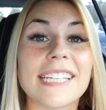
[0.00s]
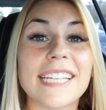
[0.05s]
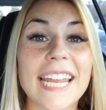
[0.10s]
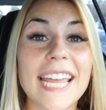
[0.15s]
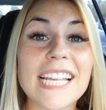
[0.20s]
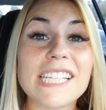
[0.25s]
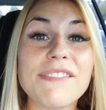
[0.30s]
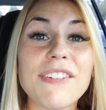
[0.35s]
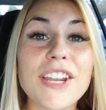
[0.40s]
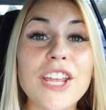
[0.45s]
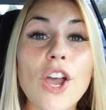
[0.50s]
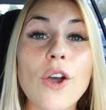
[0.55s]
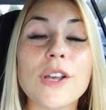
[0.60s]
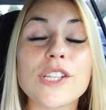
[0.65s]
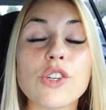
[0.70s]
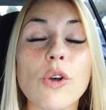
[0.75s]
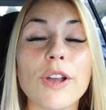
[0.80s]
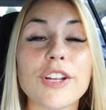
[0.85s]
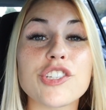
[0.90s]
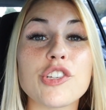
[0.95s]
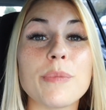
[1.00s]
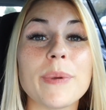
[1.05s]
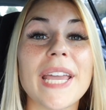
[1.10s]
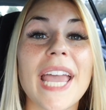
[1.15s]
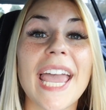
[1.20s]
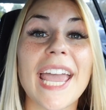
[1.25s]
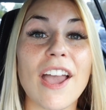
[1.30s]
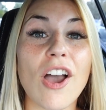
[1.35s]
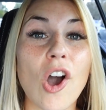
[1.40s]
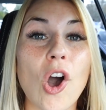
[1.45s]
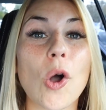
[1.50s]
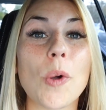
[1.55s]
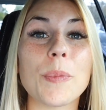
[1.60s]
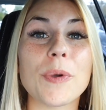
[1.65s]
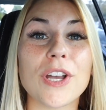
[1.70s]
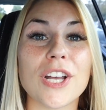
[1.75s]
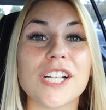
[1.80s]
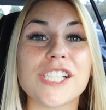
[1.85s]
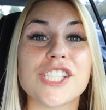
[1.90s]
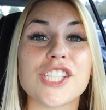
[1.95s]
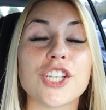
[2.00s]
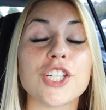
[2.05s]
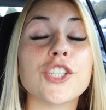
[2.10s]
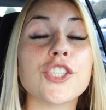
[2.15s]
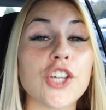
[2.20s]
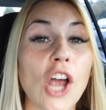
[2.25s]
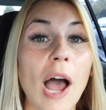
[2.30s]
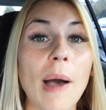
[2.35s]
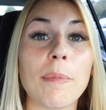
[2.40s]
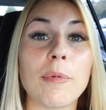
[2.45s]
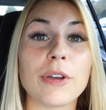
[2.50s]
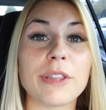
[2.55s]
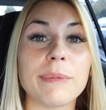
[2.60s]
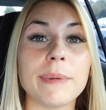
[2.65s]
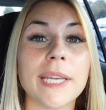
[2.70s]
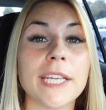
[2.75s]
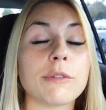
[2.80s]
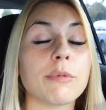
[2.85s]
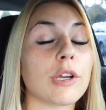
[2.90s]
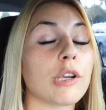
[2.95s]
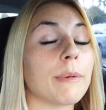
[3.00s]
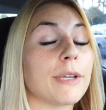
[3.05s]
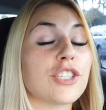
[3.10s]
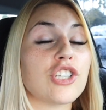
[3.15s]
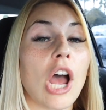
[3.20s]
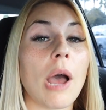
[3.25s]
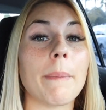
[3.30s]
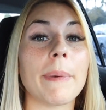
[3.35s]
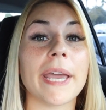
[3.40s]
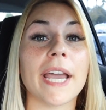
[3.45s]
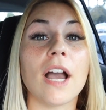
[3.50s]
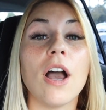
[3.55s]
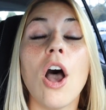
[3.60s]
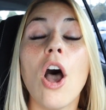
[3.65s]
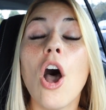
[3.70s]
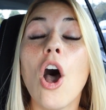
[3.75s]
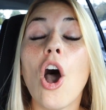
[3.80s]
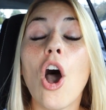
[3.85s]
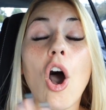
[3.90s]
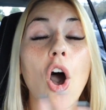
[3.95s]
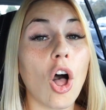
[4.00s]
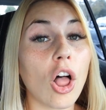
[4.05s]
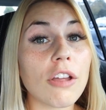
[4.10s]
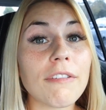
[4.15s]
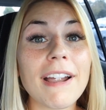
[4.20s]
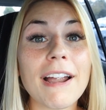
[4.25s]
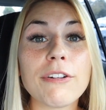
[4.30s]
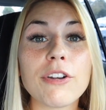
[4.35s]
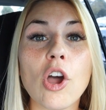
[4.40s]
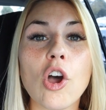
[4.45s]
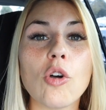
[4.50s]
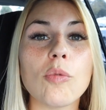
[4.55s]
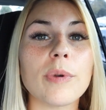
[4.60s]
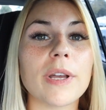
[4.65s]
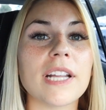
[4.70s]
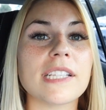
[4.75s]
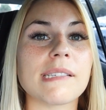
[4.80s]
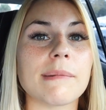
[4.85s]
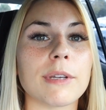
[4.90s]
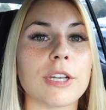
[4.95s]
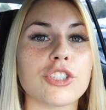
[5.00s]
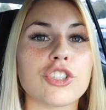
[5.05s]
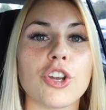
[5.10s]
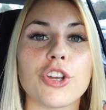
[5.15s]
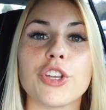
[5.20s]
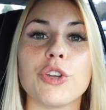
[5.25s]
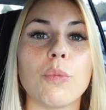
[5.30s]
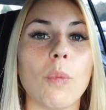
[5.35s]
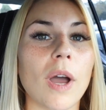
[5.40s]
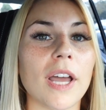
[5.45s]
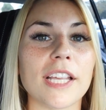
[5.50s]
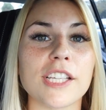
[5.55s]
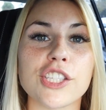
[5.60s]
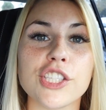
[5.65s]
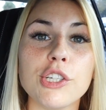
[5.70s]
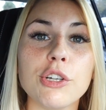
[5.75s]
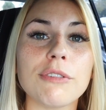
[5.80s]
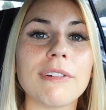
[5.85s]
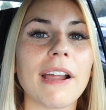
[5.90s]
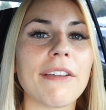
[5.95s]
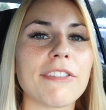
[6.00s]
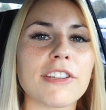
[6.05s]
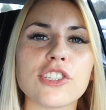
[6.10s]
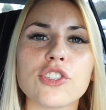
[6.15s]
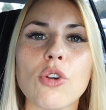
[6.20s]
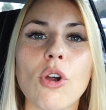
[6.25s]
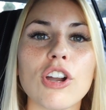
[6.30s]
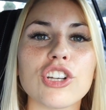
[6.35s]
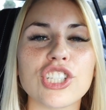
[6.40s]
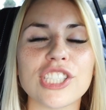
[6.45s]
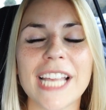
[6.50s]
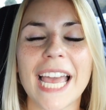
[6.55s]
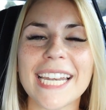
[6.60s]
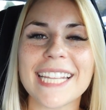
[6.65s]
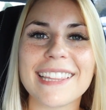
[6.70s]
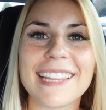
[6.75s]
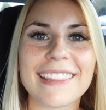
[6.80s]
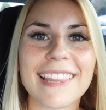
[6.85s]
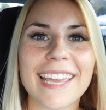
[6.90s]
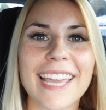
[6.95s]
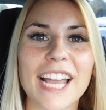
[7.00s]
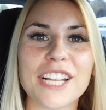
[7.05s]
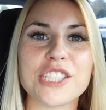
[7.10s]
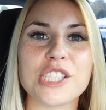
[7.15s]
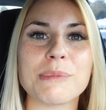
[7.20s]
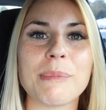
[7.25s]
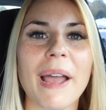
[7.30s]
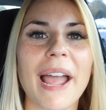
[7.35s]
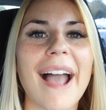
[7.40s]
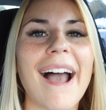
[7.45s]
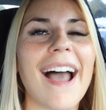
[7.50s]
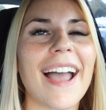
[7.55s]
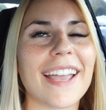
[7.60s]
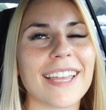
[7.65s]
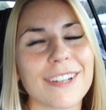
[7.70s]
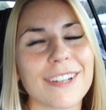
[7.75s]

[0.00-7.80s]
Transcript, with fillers: Today's video is going to be a HomeGoods shop with me. We're gonna be shopping all around HomeGoods. I'm gonna show you what is new around the store, just anything that catches my eye,